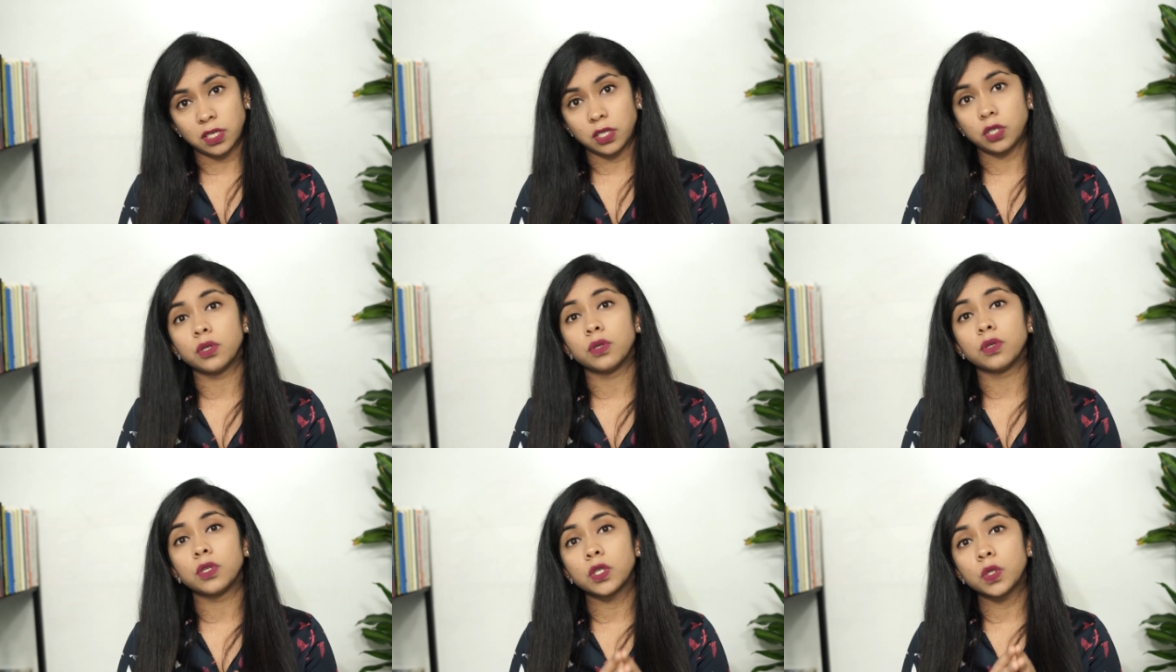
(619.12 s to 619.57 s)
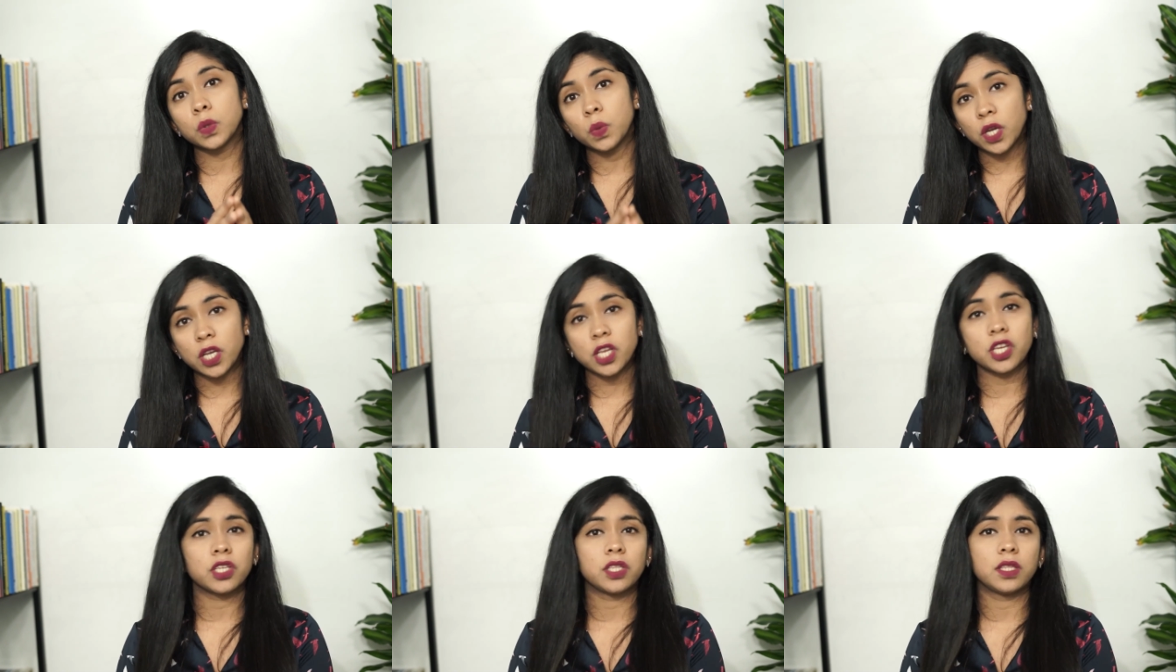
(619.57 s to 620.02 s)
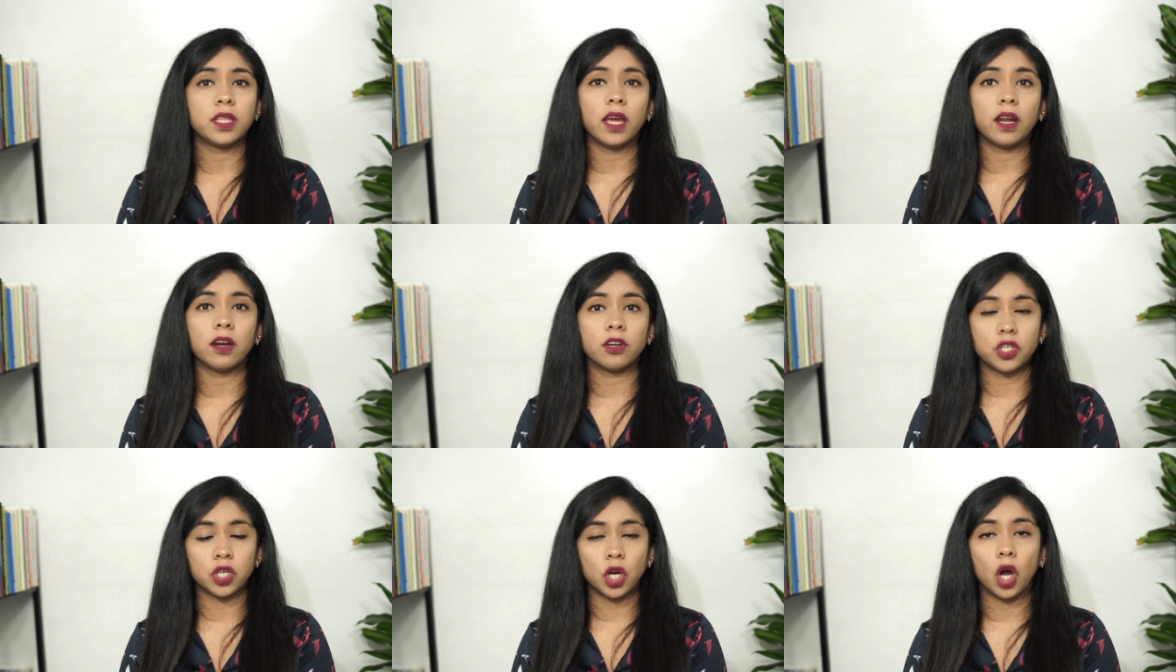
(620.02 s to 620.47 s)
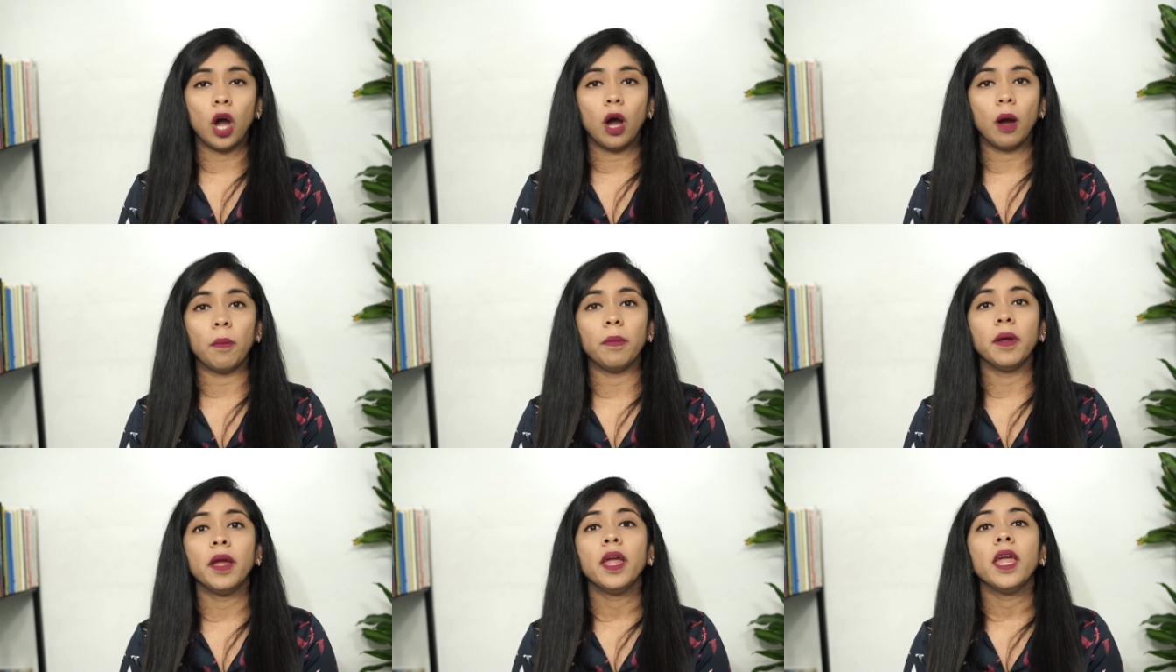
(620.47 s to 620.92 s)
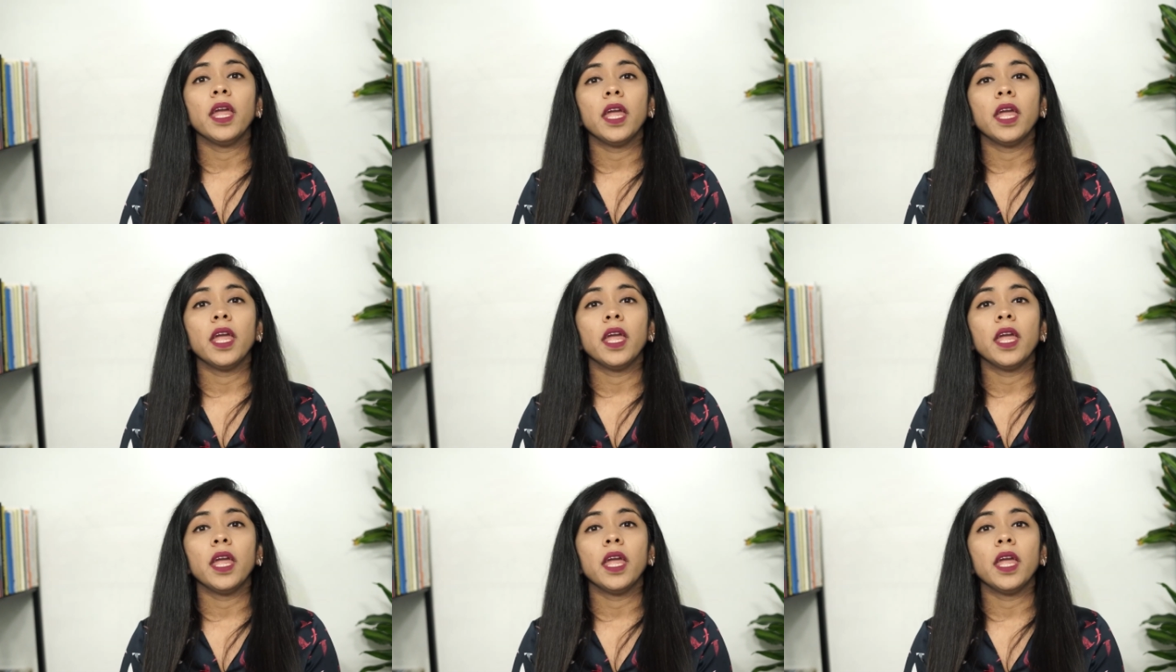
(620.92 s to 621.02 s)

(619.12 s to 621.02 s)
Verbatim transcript: to switch their job